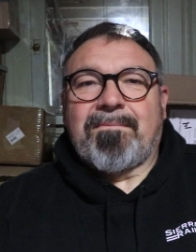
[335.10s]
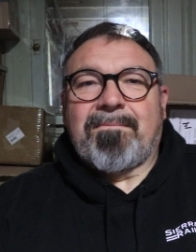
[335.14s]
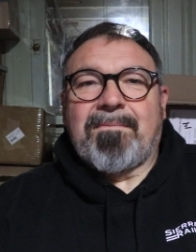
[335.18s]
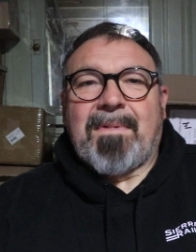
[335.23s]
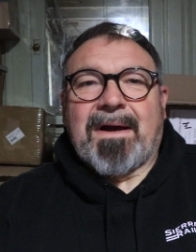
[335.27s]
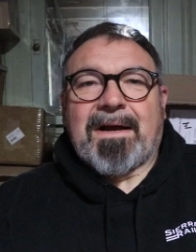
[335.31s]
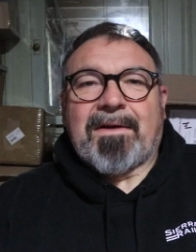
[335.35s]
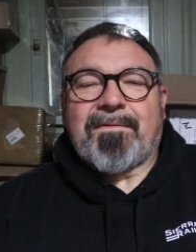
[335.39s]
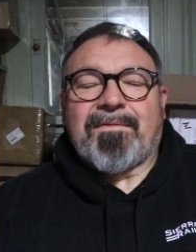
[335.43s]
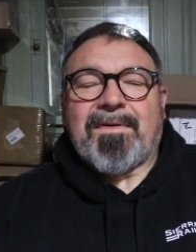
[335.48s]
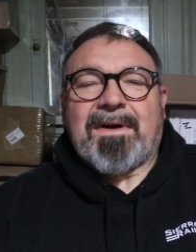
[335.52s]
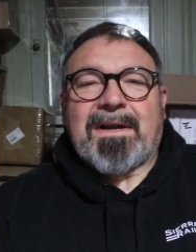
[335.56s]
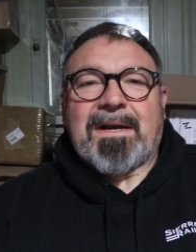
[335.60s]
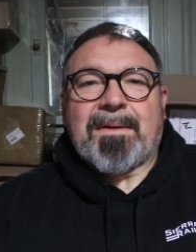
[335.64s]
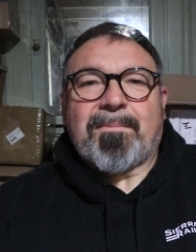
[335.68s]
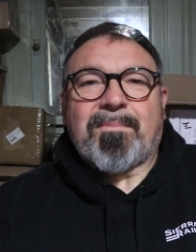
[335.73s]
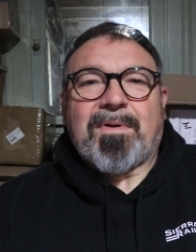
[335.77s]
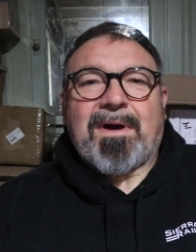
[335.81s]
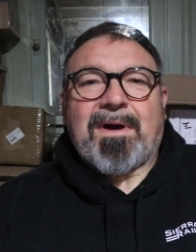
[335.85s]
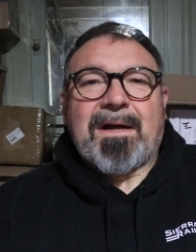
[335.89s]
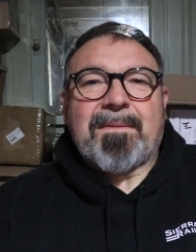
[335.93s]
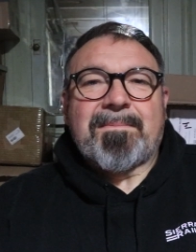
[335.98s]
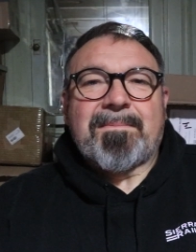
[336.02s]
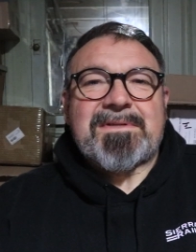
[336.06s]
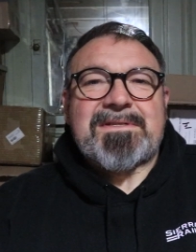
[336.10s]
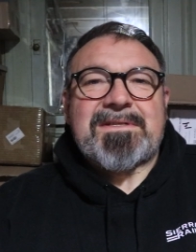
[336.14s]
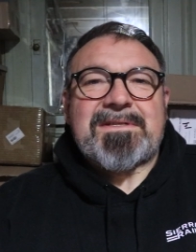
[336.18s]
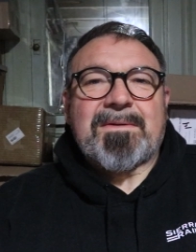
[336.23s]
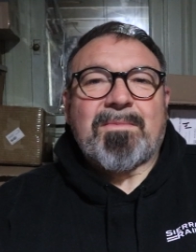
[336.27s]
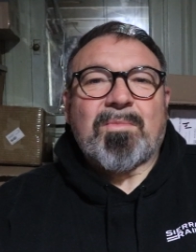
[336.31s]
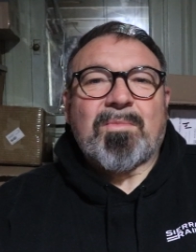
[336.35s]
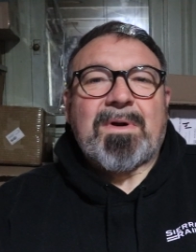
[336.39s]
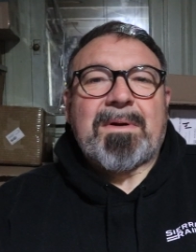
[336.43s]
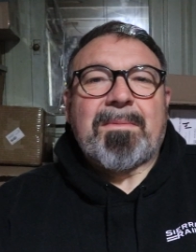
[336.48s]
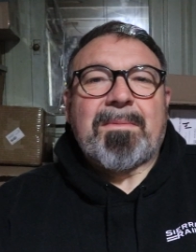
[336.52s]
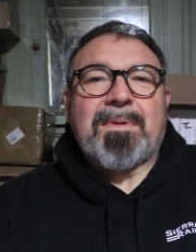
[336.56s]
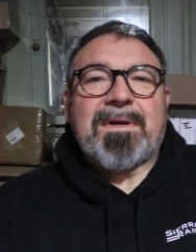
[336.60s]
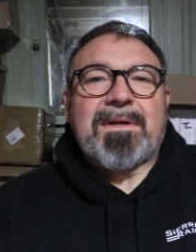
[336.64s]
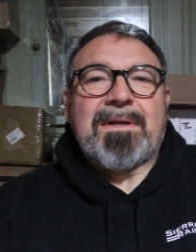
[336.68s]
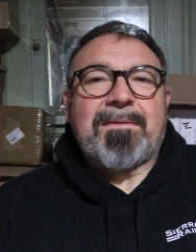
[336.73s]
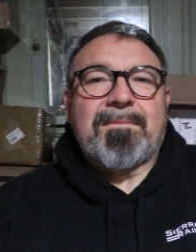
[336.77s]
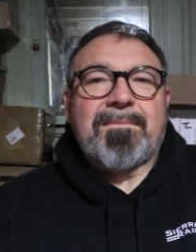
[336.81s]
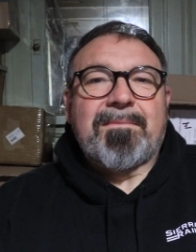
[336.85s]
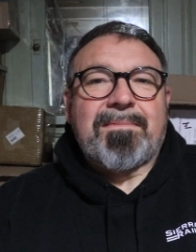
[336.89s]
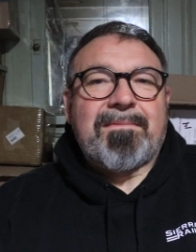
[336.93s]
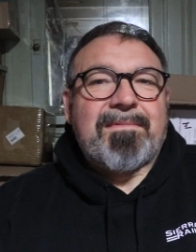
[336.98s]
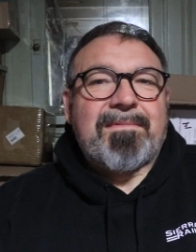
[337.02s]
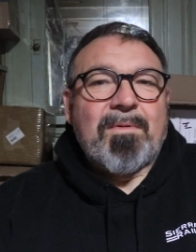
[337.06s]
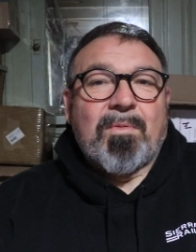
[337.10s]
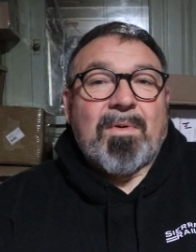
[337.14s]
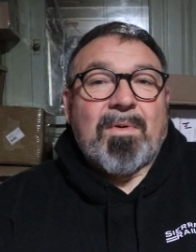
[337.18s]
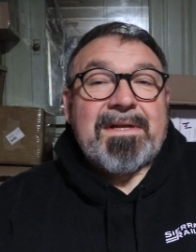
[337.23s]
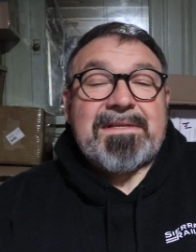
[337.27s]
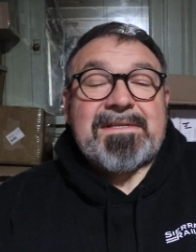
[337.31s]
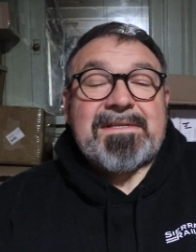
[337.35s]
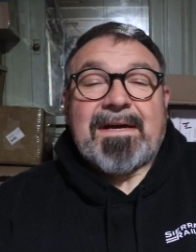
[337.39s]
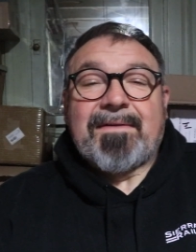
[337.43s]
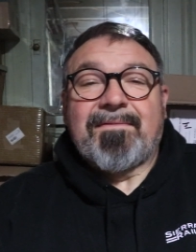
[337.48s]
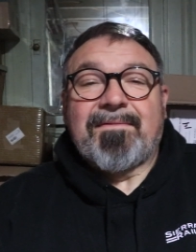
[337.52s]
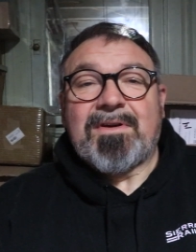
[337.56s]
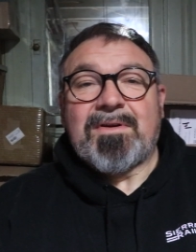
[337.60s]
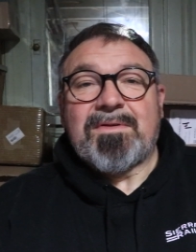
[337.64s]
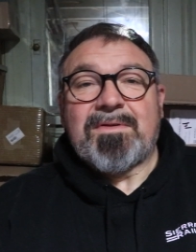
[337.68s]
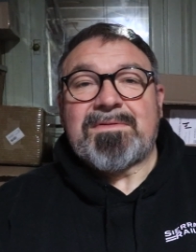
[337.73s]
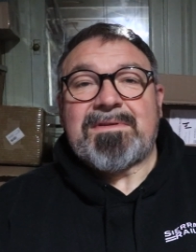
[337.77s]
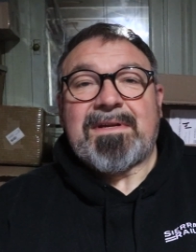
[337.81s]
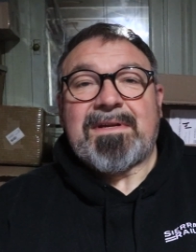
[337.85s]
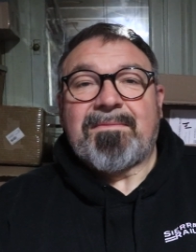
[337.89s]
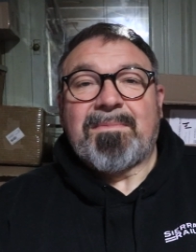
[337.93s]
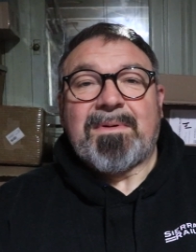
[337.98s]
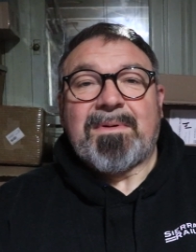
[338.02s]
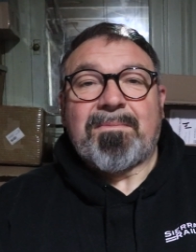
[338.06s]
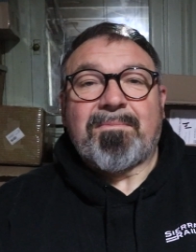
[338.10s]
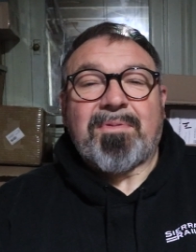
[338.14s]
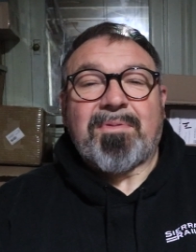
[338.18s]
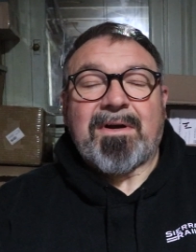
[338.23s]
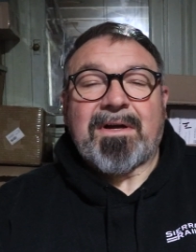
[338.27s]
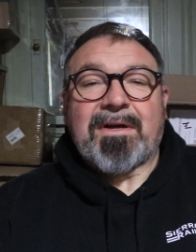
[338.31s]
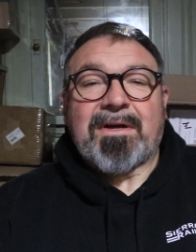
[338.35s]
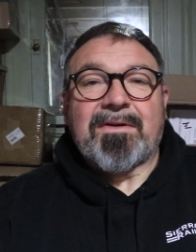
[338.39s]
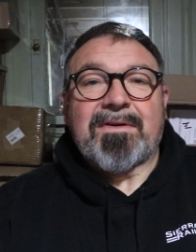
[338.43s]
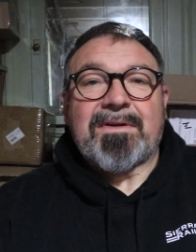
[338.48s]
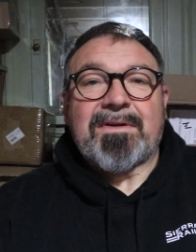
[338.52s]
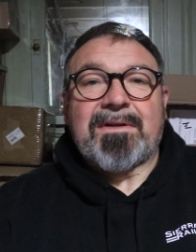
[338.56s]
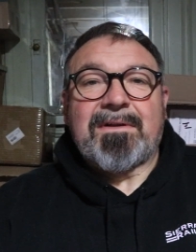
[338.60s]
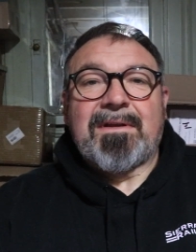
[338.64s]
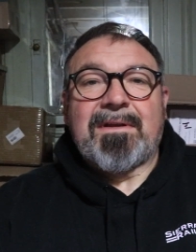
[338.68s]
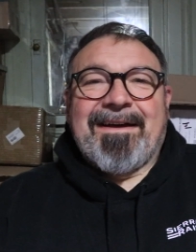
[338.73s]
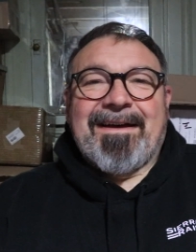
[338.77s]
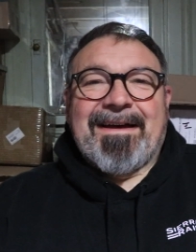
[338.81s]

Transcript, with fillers: microphonic problems somewhere, but the ones I've used have been pretty good.